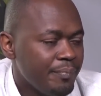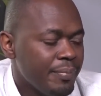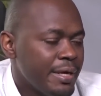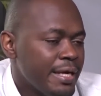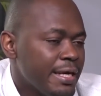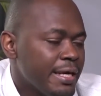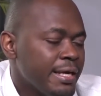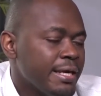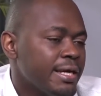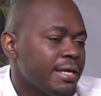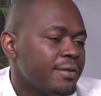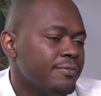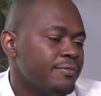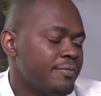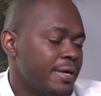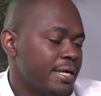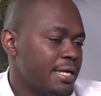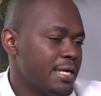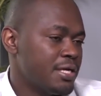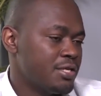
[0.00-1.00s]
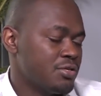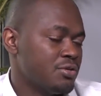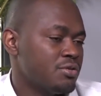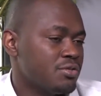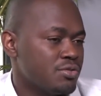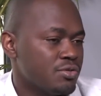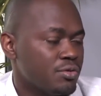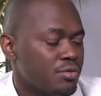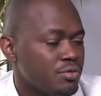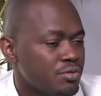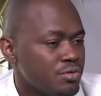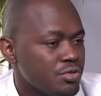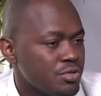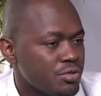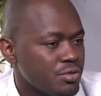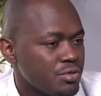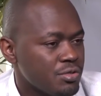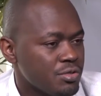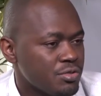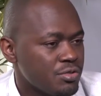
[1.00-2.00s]
bringing financial
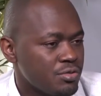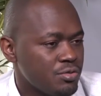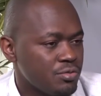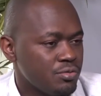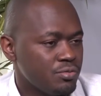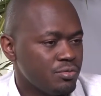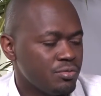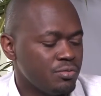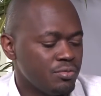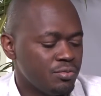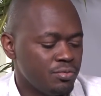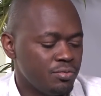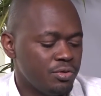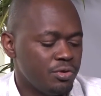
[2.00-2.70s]
solutions to